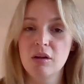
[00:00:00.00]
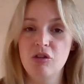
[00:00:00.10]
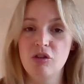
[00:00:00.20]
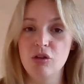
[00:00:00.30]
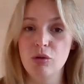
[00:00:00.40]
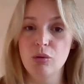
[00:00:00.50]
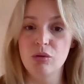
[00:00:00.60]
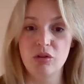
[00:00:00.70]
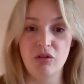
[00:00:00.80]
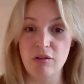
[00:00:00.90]
to
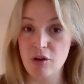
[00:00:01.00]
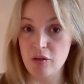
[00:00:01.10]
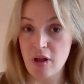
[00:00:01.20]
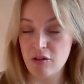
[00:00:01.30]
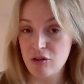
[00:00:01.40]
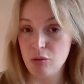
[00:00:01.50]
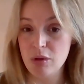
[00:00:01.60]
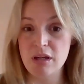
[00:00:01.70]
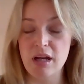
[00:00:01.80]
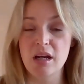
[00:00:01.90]
safeguard that
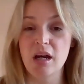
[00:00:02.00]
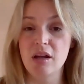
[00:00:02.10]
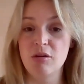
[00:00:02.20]
student data,